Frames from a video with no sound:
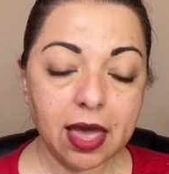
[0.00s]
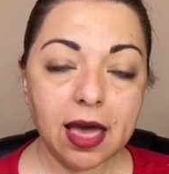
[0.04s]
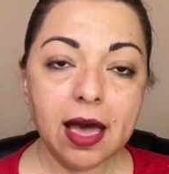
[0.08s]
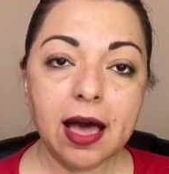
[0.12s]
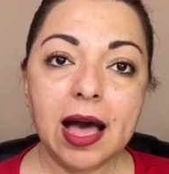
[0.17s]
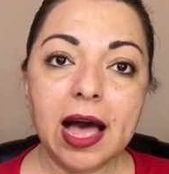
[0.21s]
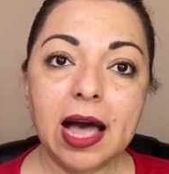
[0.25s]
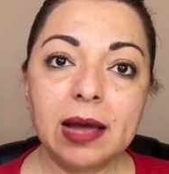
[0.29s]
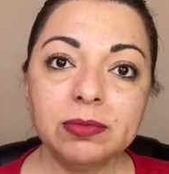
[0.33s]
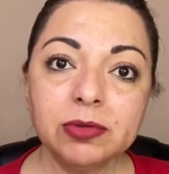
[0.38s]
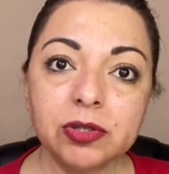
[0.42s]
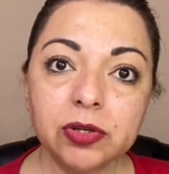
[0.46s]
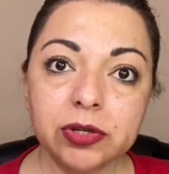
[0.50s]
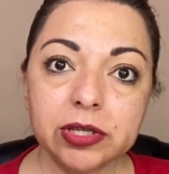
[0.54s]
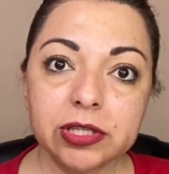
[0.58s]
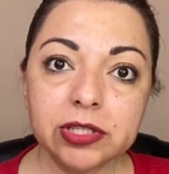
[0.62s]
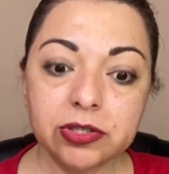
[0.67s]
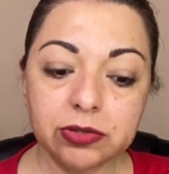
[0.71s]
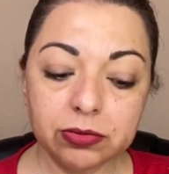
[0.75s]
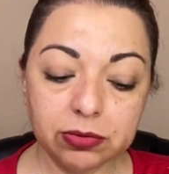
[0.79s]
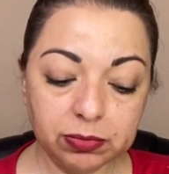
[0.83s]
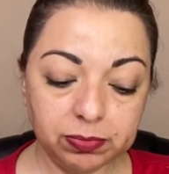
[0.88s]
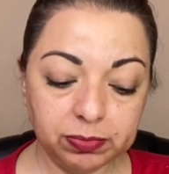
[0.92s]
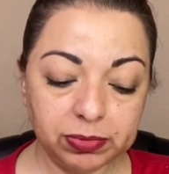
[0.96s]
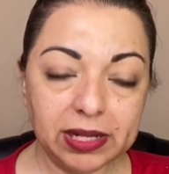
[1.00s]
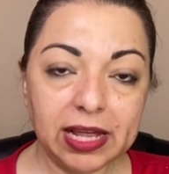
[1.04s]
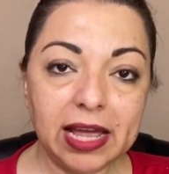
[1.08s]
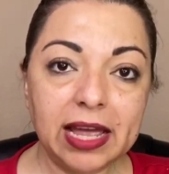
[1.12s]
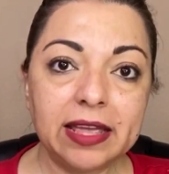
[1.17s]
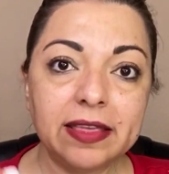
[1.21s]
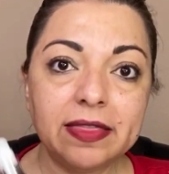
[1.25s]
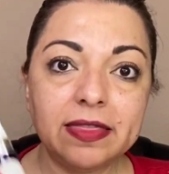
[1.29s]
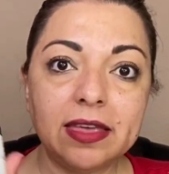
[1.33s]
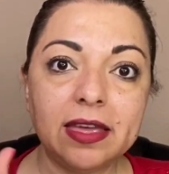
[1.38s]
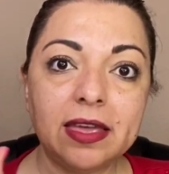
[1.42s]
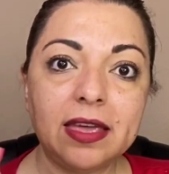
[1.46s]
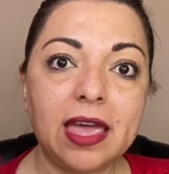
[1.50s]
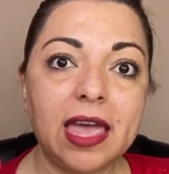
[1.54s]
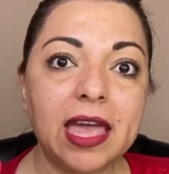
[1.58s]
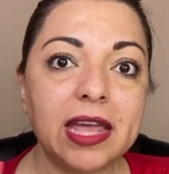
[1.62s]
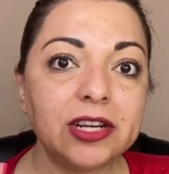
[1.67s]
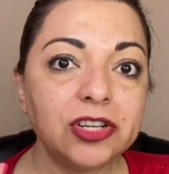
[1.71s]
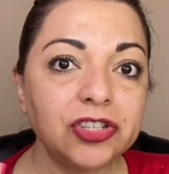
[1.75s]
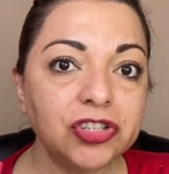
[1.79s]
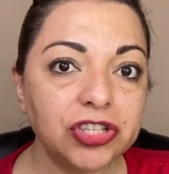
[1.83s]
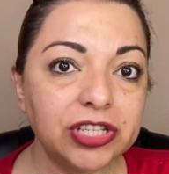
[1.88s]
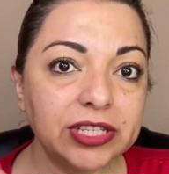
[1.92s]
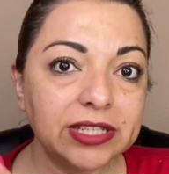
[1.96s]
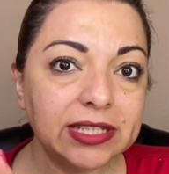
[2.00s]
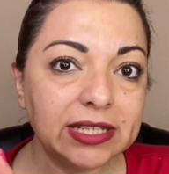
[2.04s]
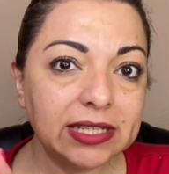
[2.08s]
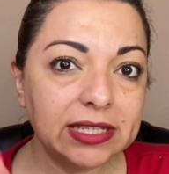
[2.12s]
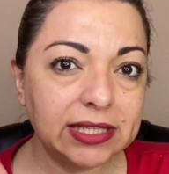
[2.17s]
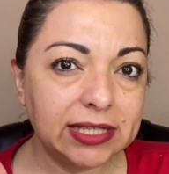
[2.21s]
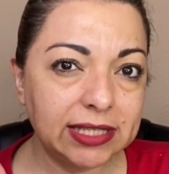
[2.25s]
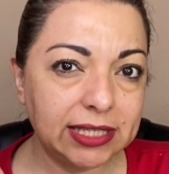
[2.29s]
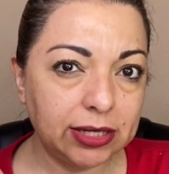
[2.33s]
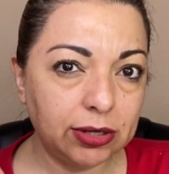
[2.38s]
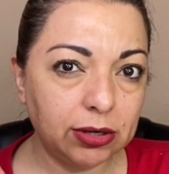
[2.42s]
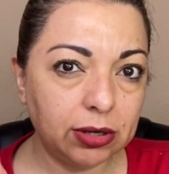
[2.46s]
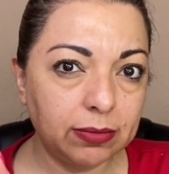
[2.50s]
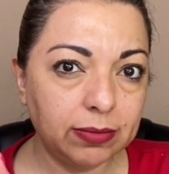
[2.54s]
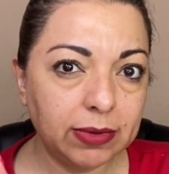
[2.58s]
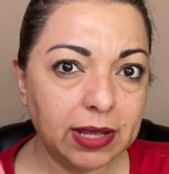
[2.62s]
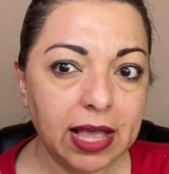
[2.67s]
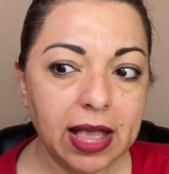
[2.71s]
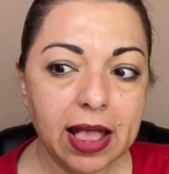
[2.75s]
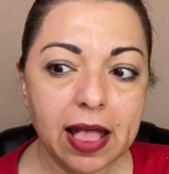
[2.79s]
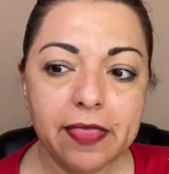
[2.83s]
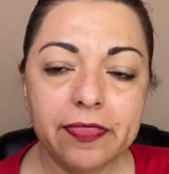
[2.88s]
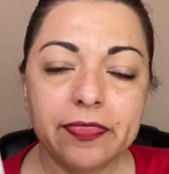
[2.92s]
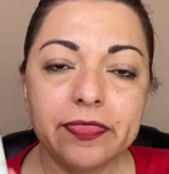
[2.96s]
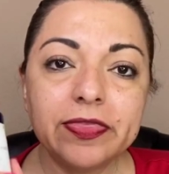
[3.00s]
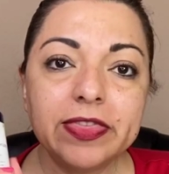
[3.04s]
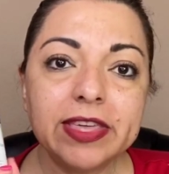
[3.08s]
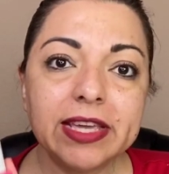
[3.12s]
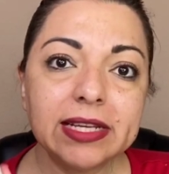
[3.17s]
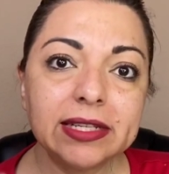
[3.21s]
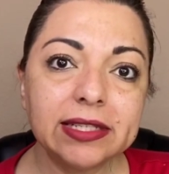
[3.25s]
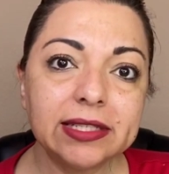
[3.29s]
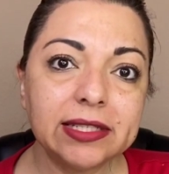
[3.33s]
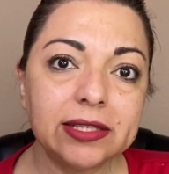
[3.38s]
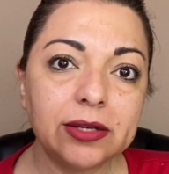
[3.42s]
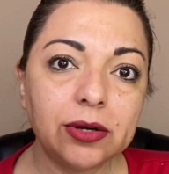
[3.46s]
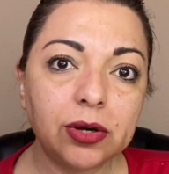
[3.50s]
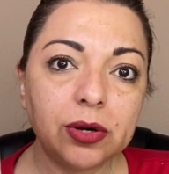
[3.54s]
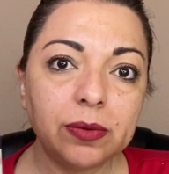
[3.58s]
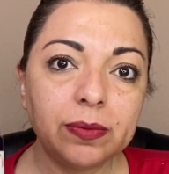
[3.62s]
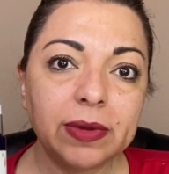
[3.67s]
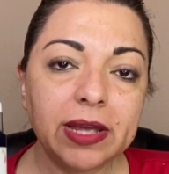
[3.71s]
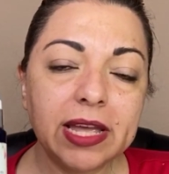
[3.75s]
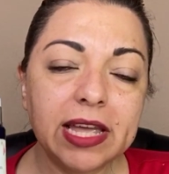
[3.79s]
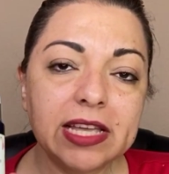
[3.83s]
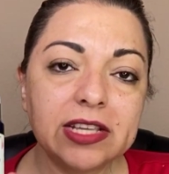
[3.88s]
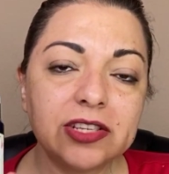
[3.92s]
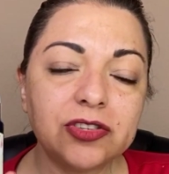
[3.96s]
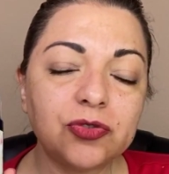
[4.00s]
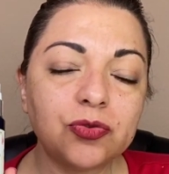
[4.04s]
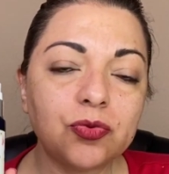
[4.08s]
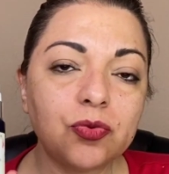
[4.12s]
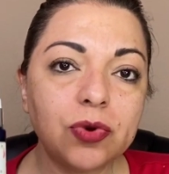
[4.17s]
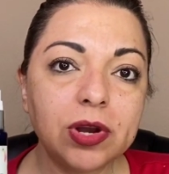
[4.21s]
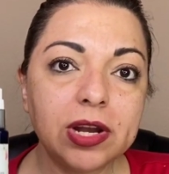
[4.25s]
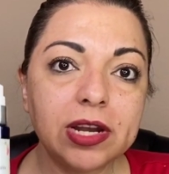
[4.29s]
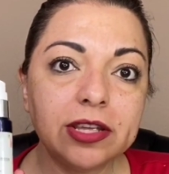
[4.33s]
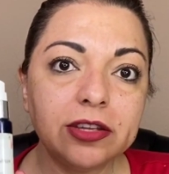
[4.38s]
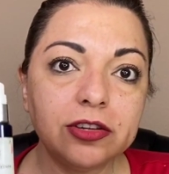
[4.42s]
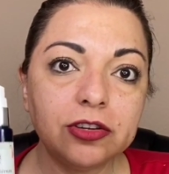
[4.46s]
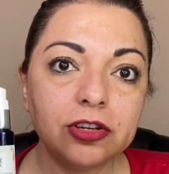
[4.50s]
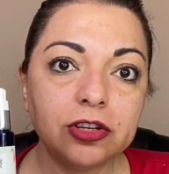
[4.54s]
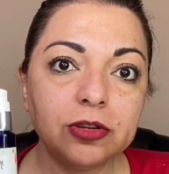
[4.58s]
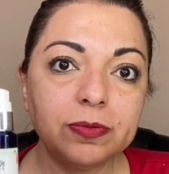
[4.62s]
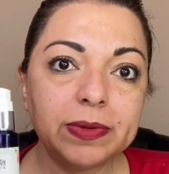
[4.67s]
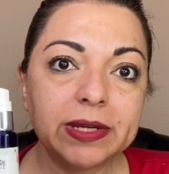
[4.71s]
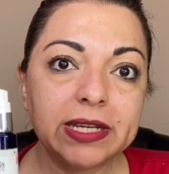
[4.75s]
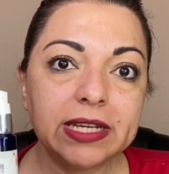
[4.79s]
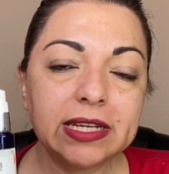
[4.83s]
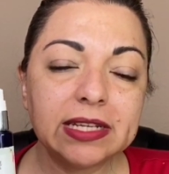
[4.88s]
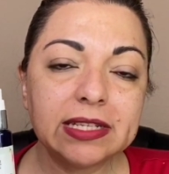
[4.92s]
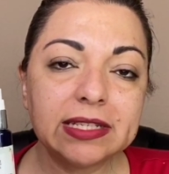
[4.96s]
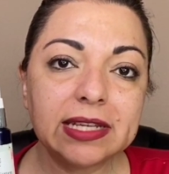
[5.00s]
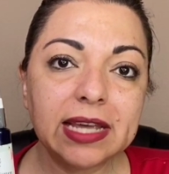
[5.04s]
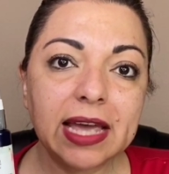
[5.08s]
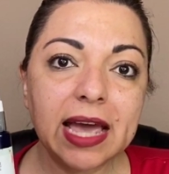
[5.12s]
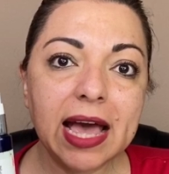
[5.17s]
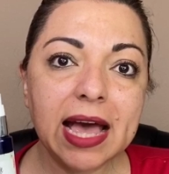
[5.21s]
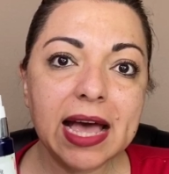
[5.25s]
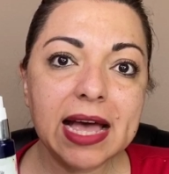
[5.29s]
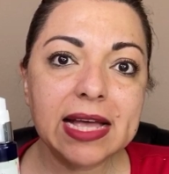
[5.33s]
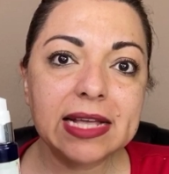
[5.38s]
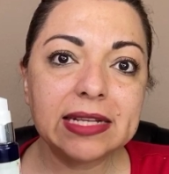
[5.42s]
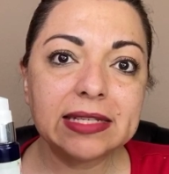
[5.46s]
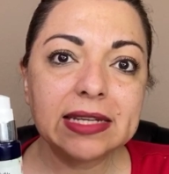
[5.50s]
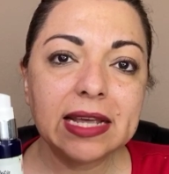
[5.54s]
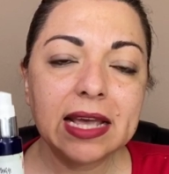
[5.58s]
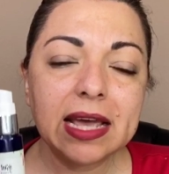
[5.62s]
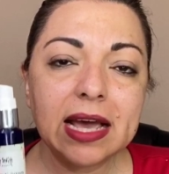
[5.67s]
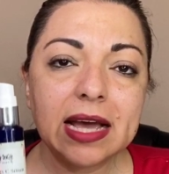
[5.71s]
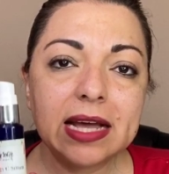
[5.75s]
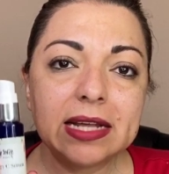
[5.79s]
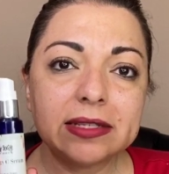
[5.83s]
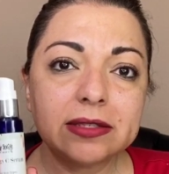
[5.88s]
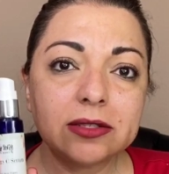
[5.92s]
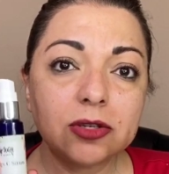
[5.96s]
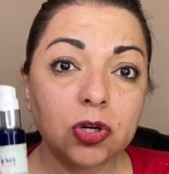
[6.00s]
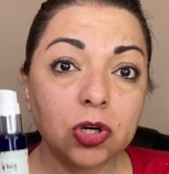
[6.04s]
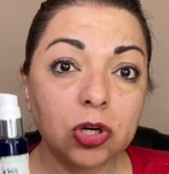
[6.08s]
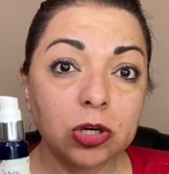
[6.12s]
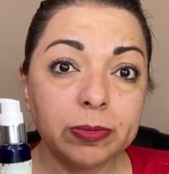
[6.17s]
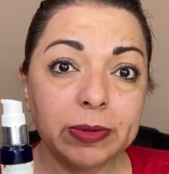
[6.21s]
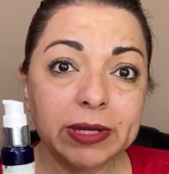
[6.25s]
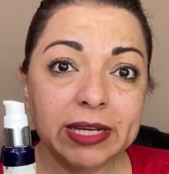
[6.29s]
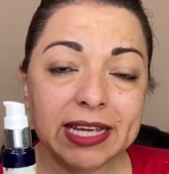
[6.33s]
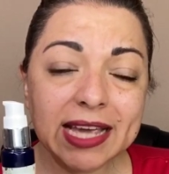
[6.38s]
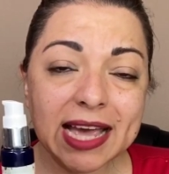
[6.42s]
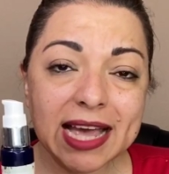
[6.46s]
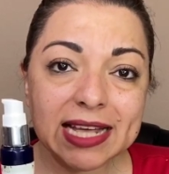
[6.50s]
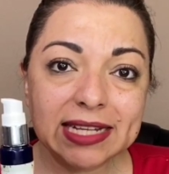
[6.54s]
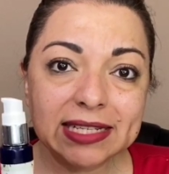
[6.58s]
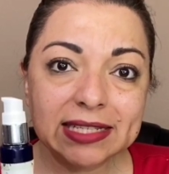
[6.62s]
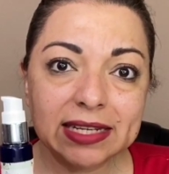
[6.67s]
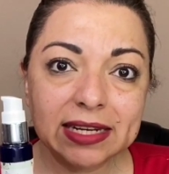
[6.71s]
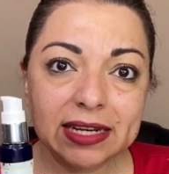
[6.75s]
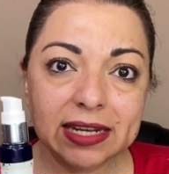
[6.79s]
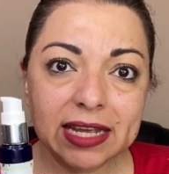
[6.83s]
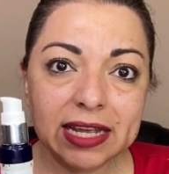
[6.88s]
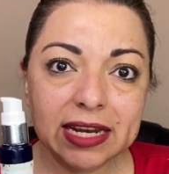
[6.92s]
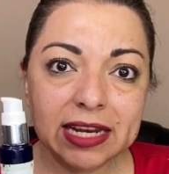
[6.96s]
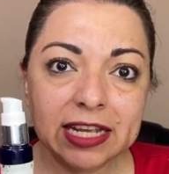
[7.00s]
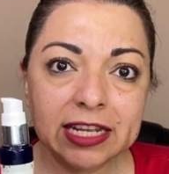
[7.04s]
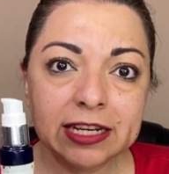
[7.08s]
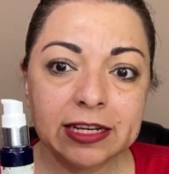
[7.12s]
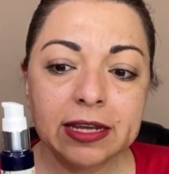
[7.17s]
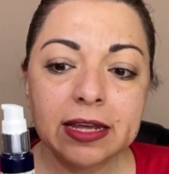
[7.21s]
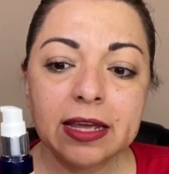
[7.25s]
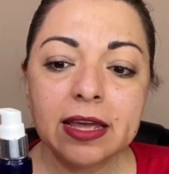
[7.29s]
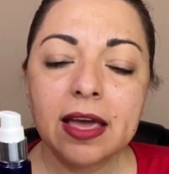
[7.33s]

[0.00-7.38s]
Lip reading: I'm going to apply the Energy C serum. This serum is really good because it has ascorbic acid in it.